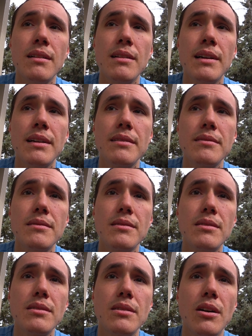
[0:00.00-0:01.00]
Like,
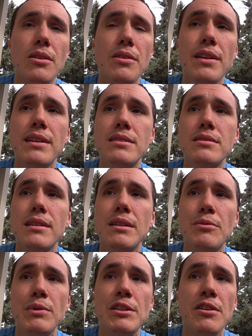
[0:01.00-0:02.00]
call things like
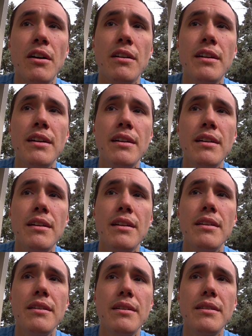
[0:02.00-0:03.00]

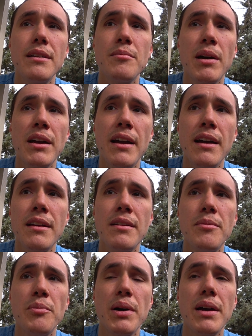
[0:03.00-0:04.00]
retarded in my
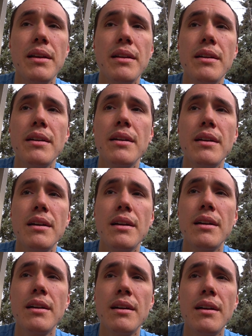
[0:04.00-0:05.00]
head, but
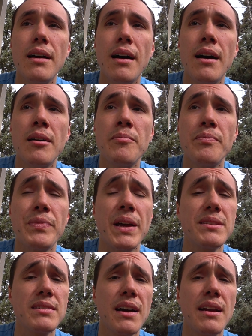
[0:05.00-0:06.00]

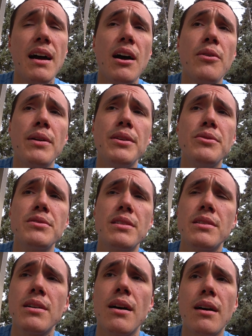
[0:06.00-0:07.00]
that's kind of how I used to
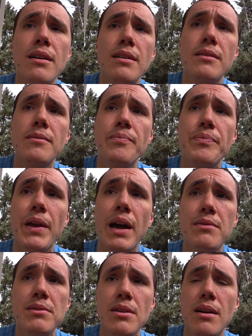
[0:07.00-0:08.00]
talk. I
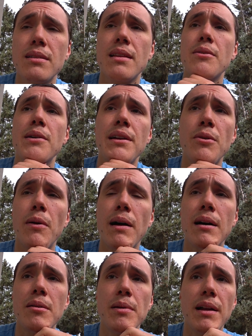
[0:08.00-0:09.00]
haven't talked that way in a
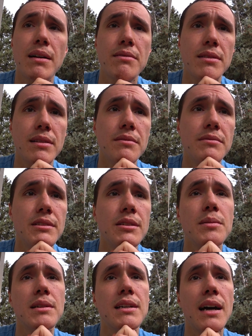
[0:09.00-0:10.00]
while, but I haven't lived near
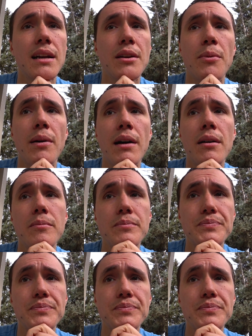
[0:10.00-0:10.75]
my dad in a while.